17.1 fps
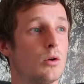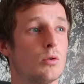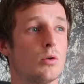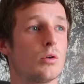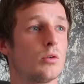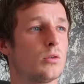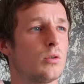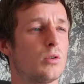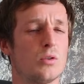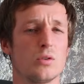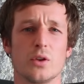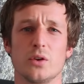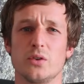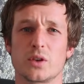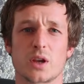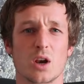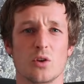all
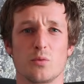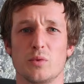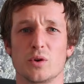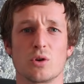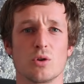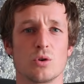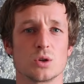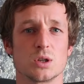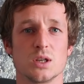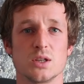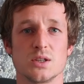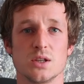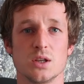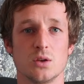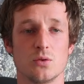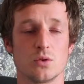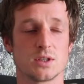those kind of precautions
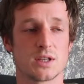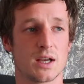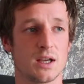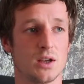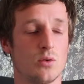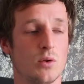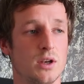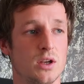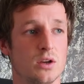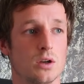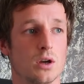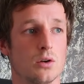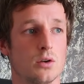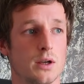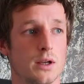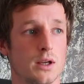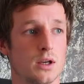that you would take when you're
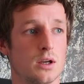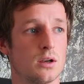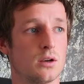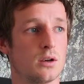going